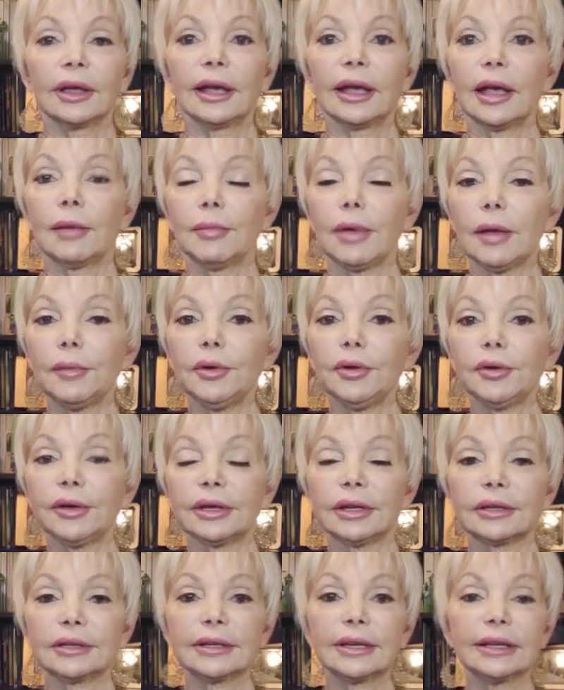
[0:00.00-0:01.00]
And maybe you
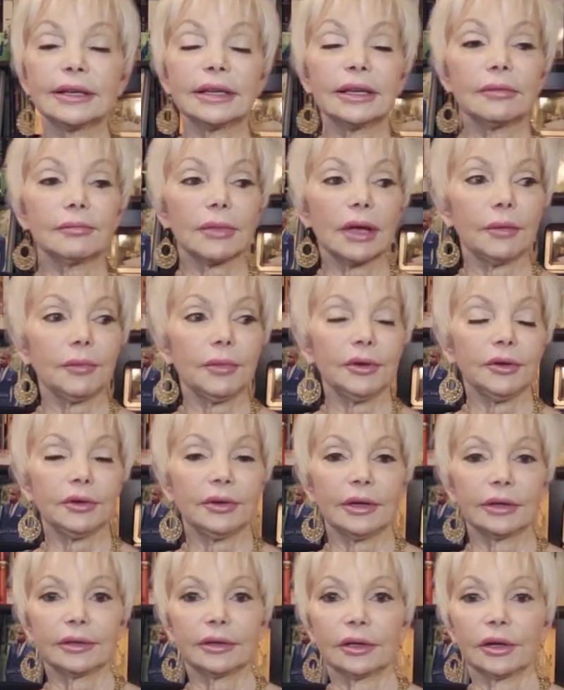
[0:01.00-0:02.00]
get a ticket, maybe you
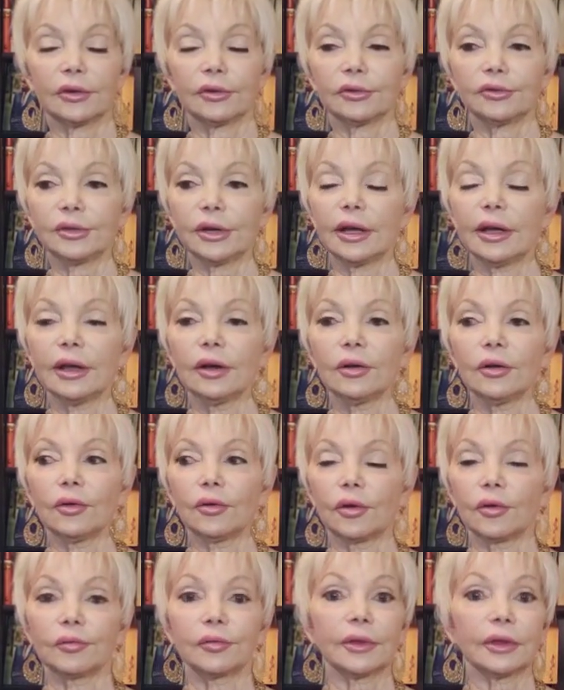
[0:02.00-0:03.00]
get to go to jail,
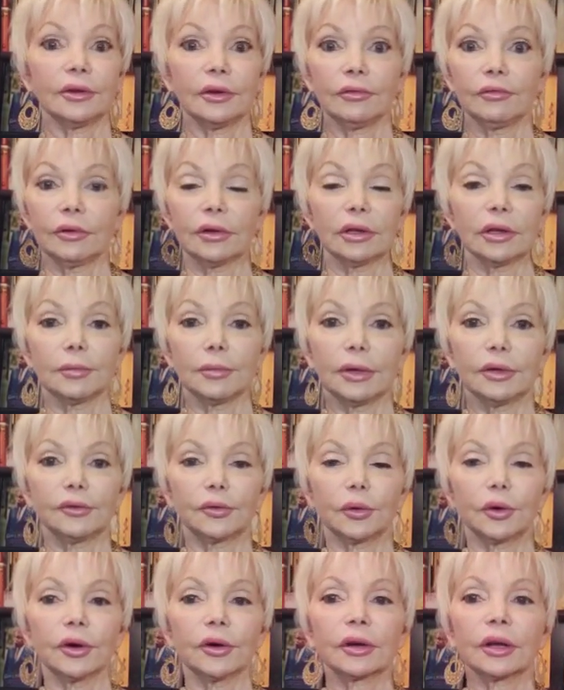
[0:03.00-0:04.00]
or then you really miss
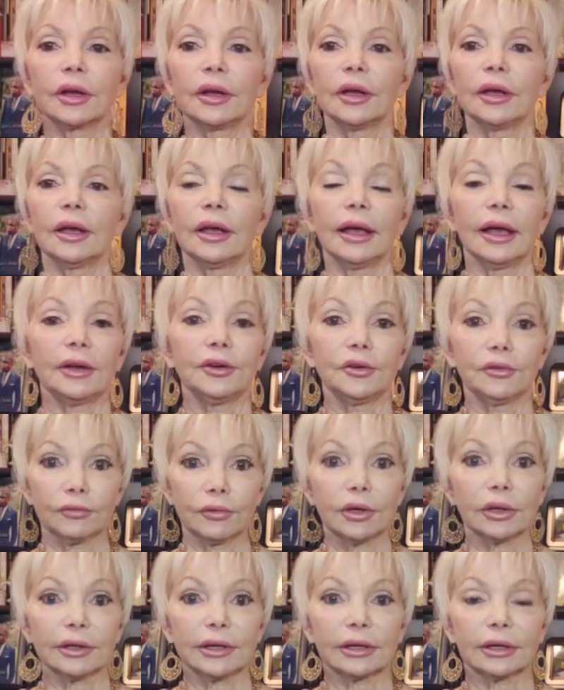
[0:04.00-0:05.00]
work, and you're
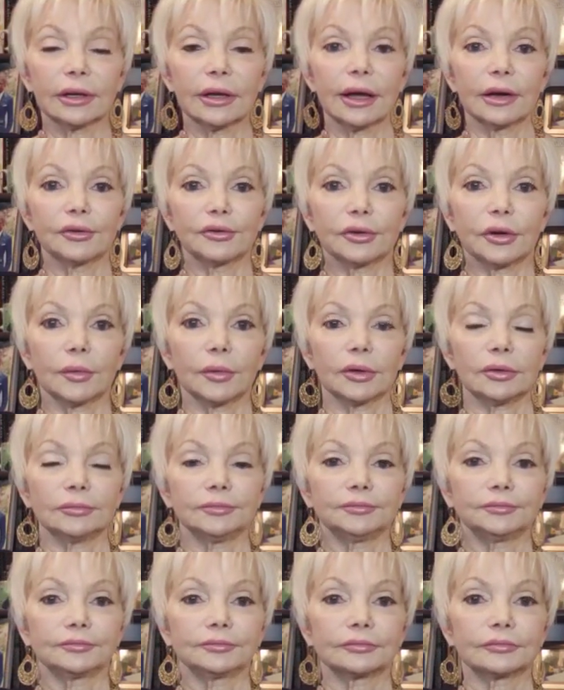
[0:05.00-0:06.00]
really in a lot of trouble.
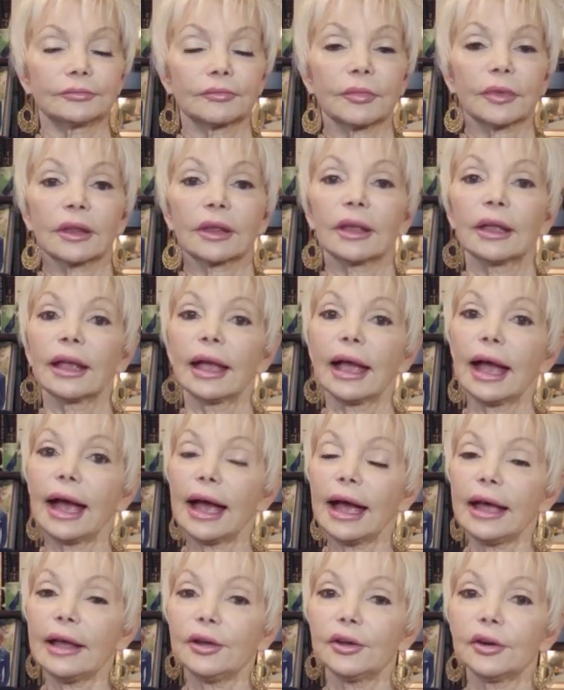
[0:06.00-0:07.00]

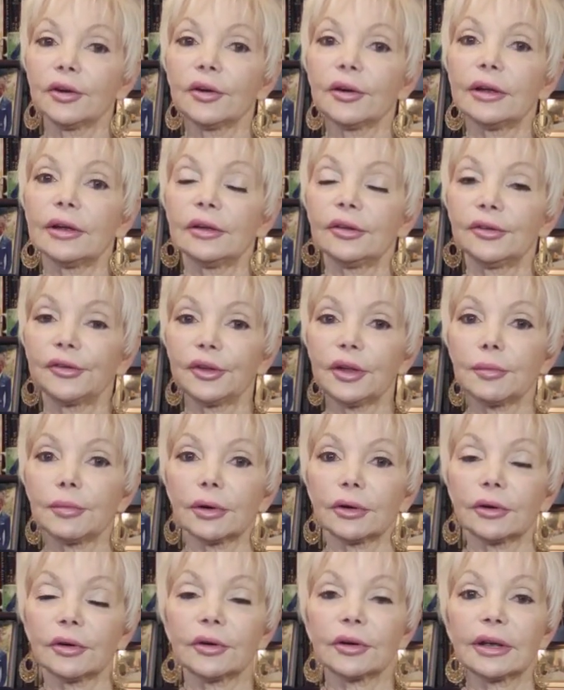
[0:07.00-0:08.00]
Anger is
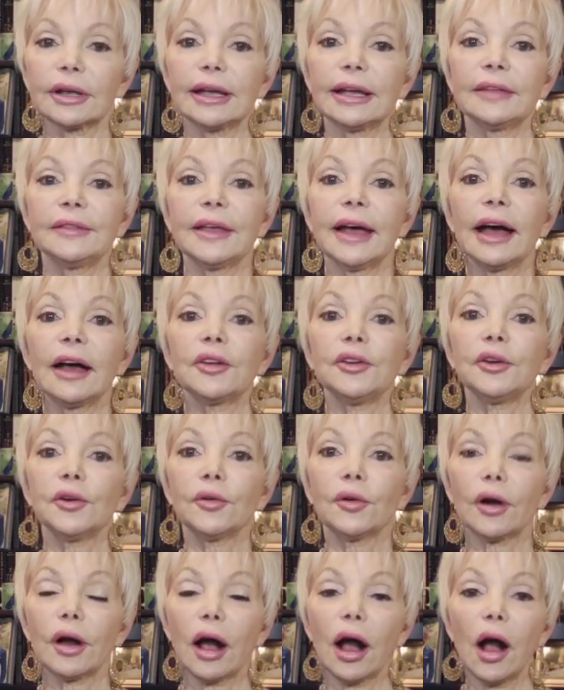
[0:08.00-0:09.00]
similar in that
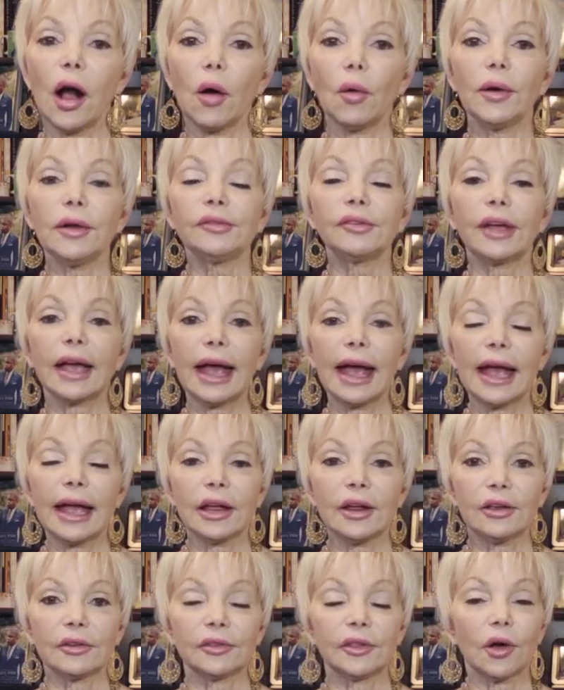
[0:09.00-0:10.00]
you're always
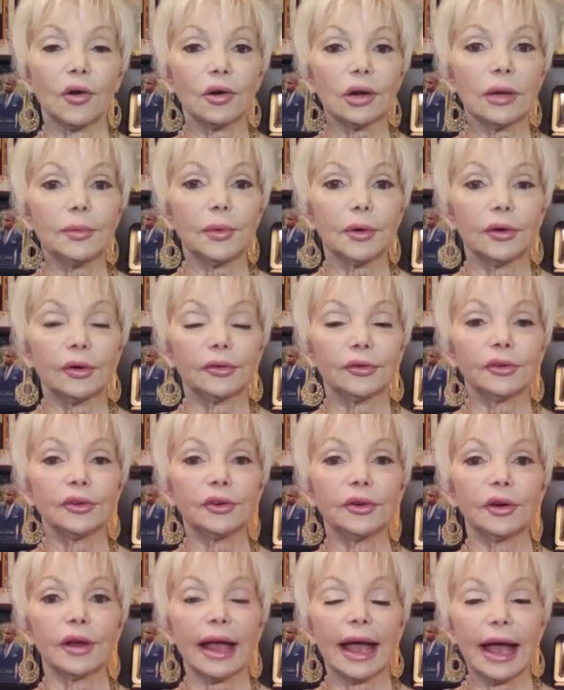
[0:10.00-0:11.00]
the only person
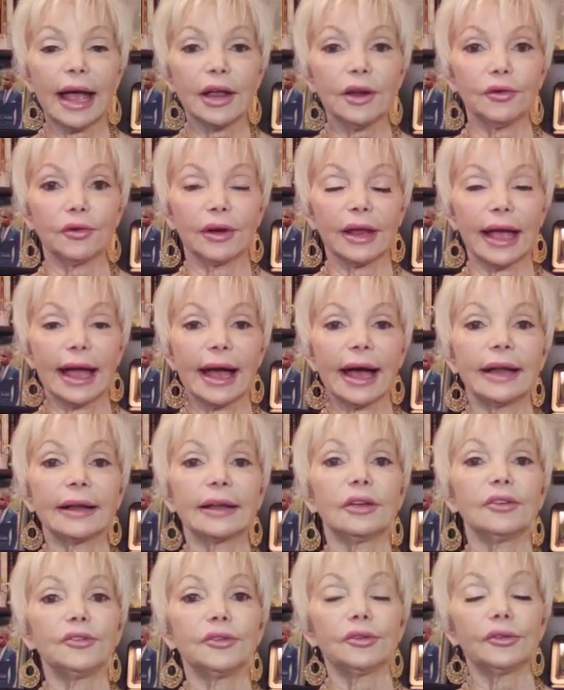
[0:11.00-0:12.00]
you're angry at
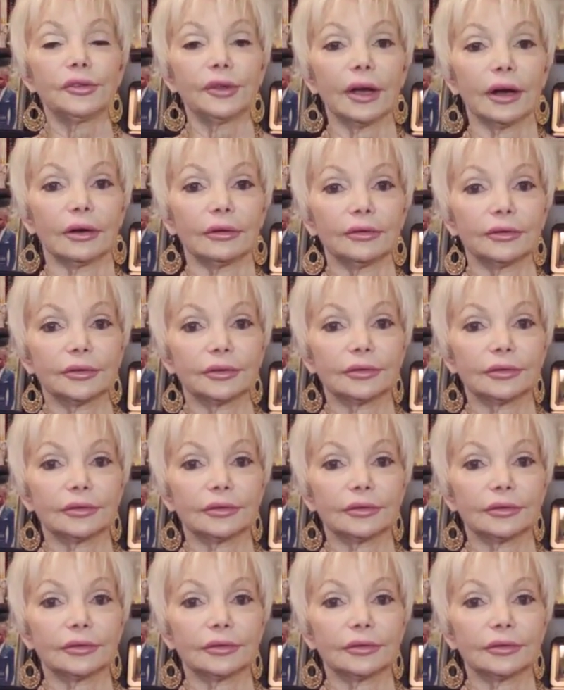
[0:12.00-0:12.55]
is yourself.